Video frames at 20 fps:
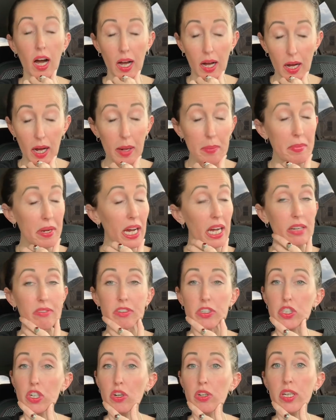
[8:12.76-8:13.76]
I'm not
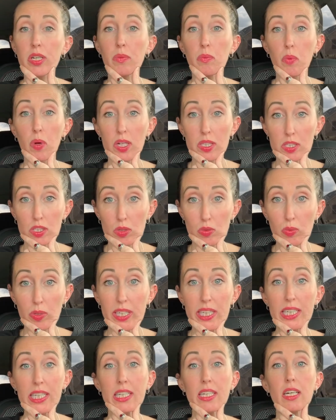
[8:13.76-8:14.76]
even joking. Once a
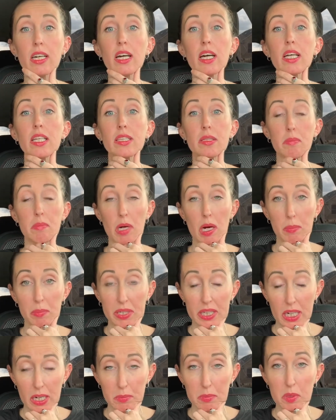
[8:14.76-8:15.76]
week, the mama
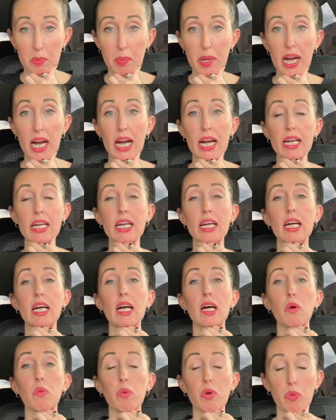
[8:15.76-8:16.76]
comes back
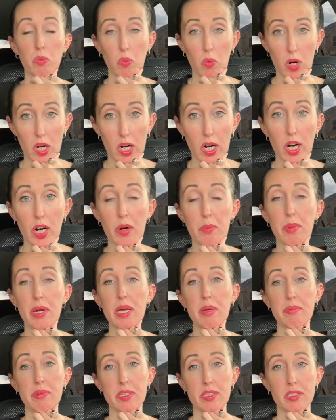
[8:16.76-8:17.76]
with one of her
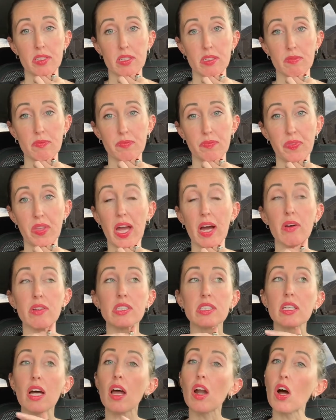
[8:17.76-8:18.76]
babies. Now,
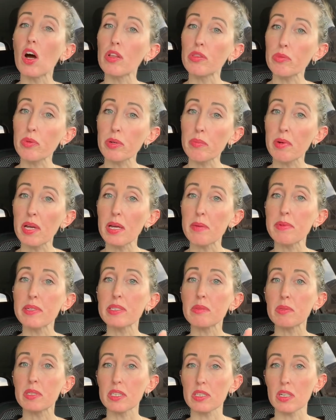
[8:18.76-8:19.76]
it's not all 3
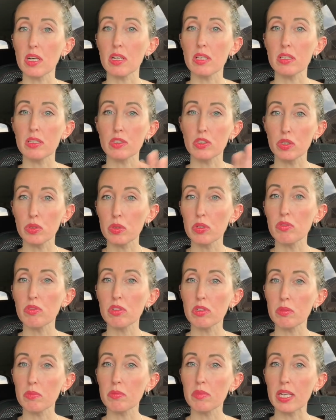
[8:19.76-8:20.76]
babies because 2 of
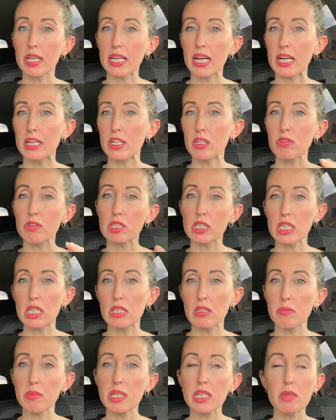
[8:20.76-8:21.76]
them, like, I don't see
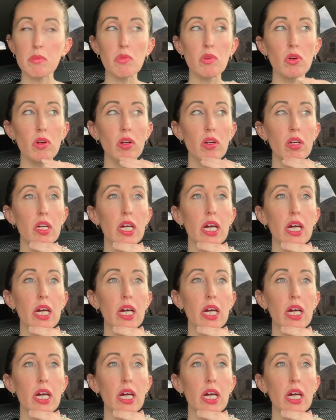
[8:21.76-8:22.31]
them anymore.